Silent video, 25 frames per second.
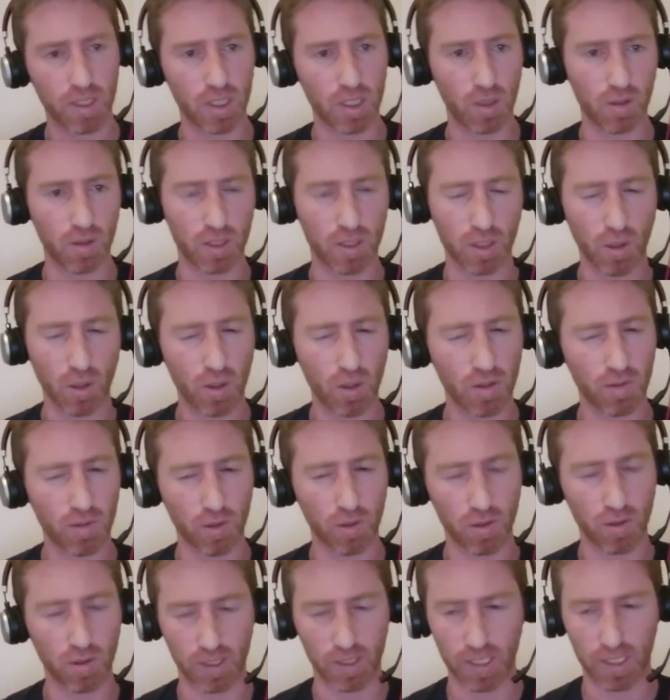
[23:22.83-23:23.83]
So sorry
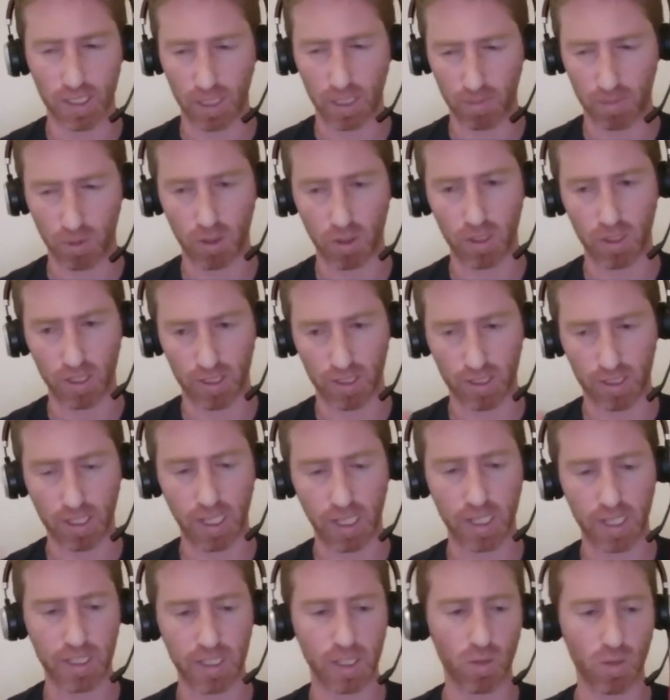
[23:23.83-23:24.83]
for that. I'm going to
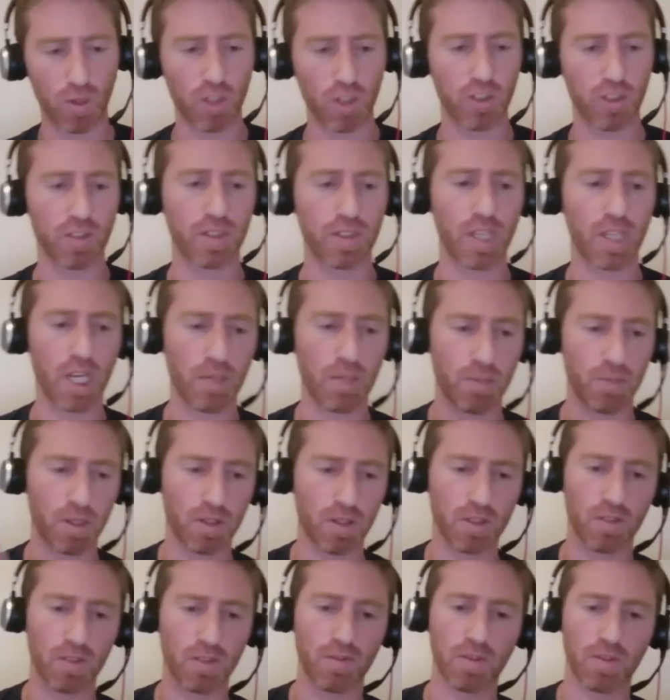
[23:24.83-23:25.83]
take the question time
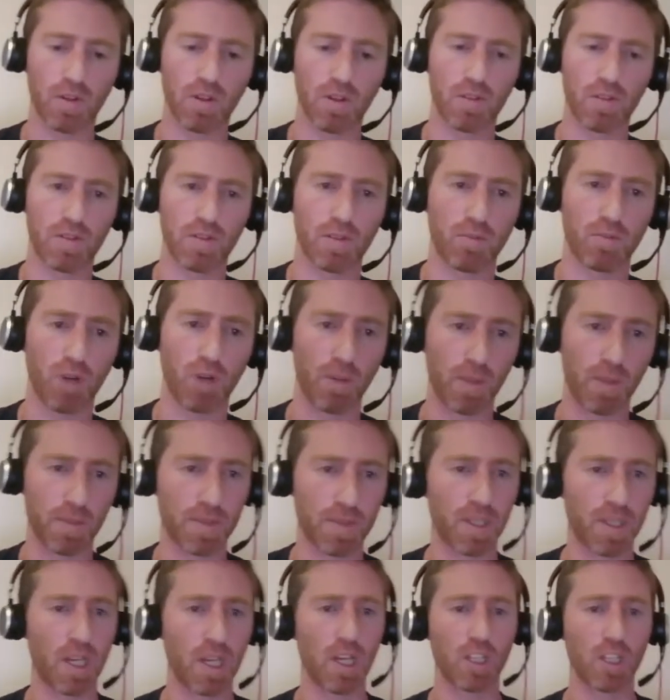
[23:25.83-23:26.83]
because of all of the
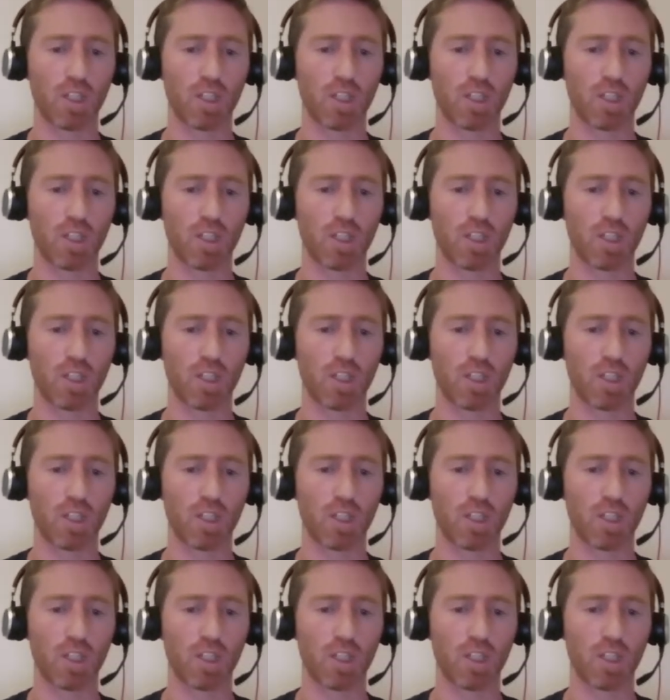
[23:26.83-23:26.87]
problems.